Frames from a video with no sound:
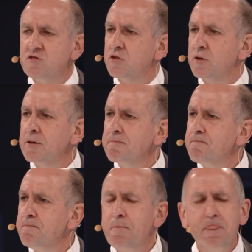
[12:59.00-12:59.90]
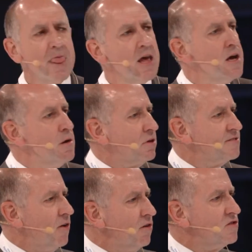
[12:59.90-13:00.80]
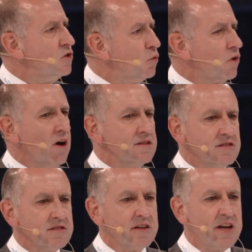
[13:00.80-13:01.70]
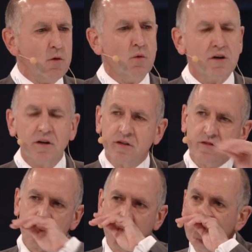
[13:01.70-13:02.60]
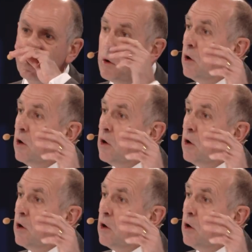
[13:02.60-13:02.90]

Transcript: are doing, but as far as the organisers of the network are concerned,